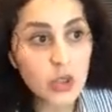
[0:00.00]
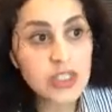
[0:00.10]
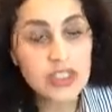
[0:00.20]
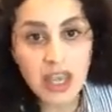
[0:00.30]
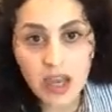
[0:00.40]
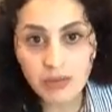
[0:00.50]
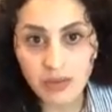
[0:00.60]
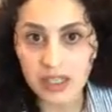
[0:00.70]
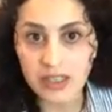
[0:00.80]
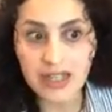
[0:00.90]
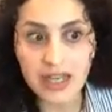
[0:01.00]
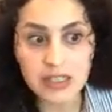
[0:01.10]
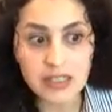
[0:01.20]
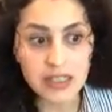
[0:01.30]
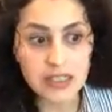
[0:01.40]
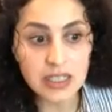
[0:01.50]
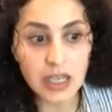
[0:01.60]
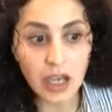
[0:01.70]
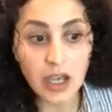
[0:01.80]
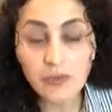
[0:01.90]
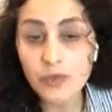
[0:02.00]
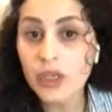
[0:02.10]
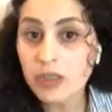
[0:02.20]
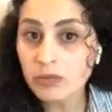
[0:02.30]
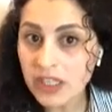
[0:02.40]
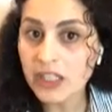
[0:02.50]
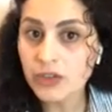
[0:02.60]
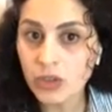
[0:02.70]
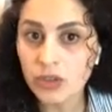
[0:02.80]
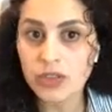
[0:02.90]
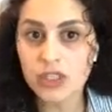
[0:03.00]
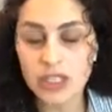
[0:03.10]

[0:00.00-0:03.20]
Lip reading: scary that is, if we really don't